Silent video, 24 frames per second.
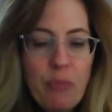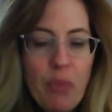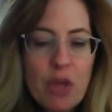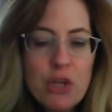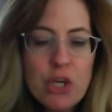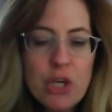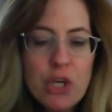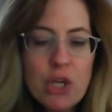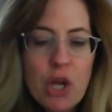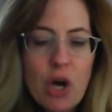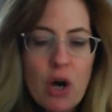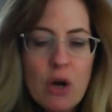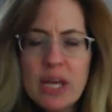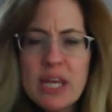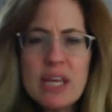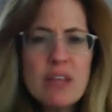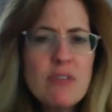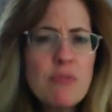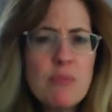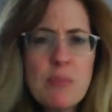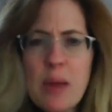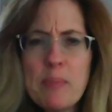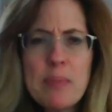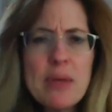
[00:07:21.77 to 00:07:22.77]
you know
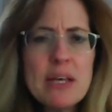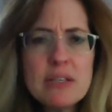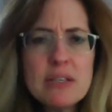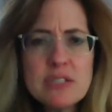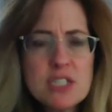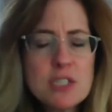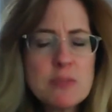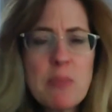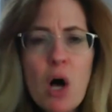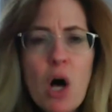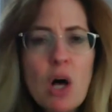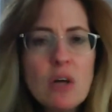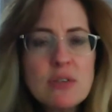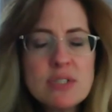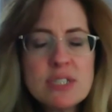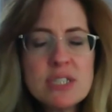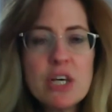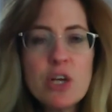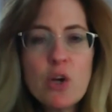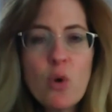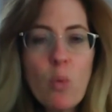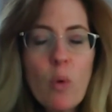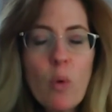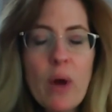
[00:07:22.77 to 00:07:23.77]
it may be a small
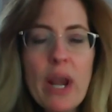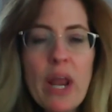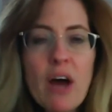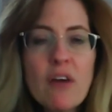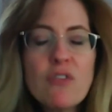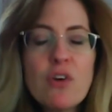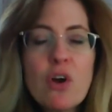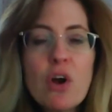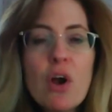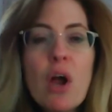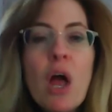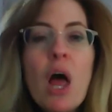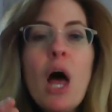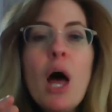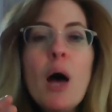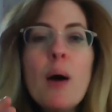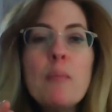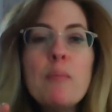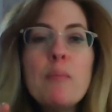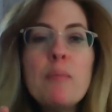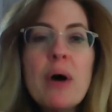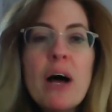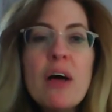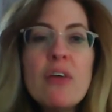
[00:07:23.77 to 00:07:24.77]
sin or whatever
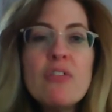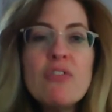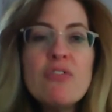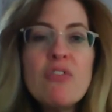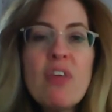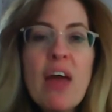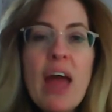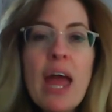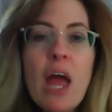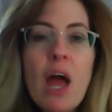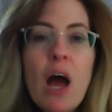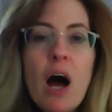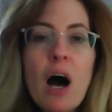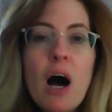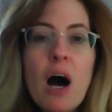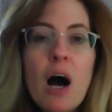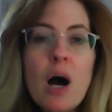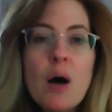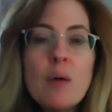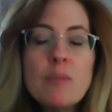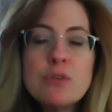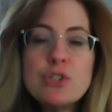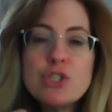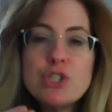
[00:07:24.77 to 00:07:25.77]
but they
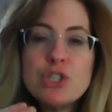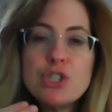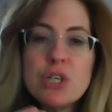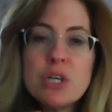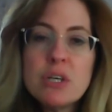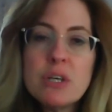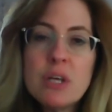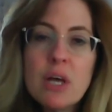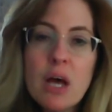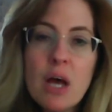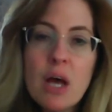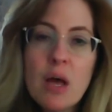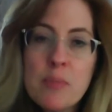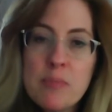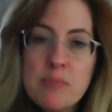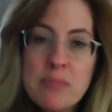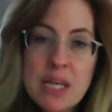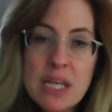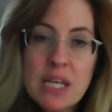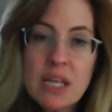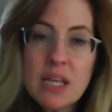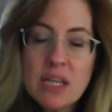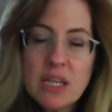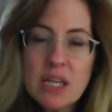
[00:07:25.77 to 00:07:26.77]
um, should
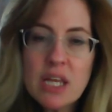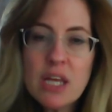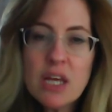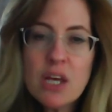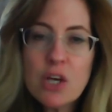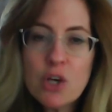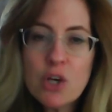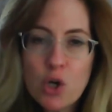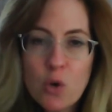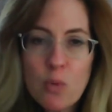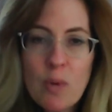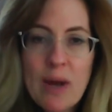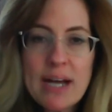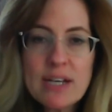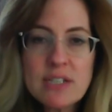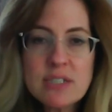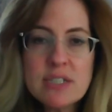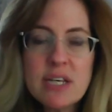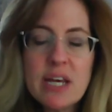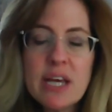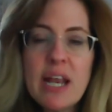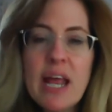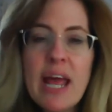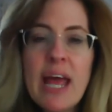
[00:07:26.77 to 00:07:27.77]
immediately
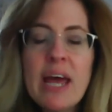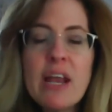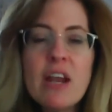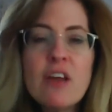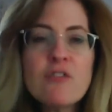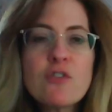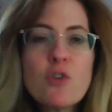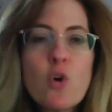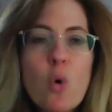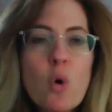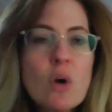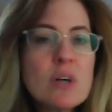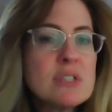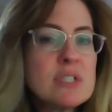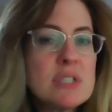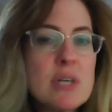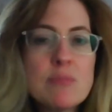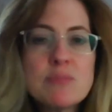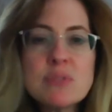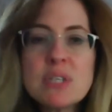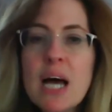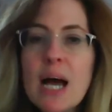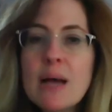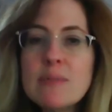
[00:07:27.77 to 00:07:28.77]
correct it and of course
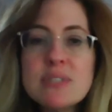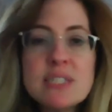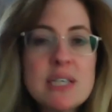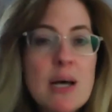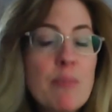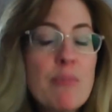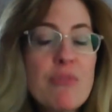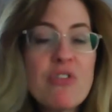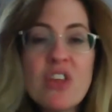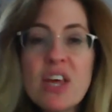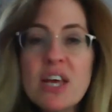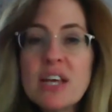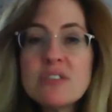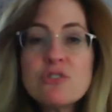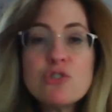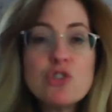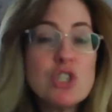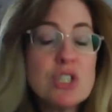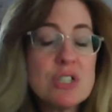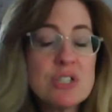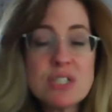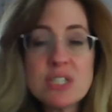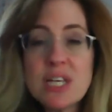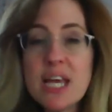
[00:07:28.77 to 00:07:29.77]
sometimes some things
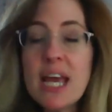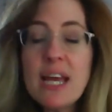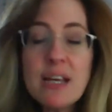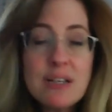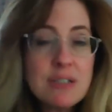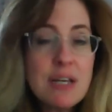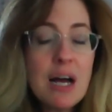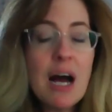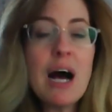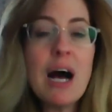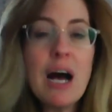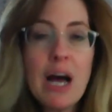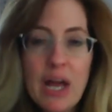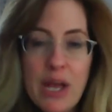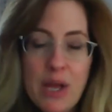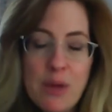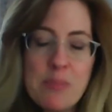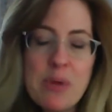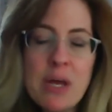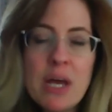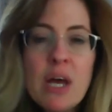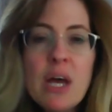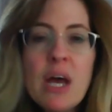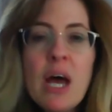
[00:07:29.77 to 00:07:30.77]
just take
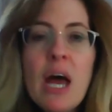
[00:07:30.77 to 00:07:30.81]
time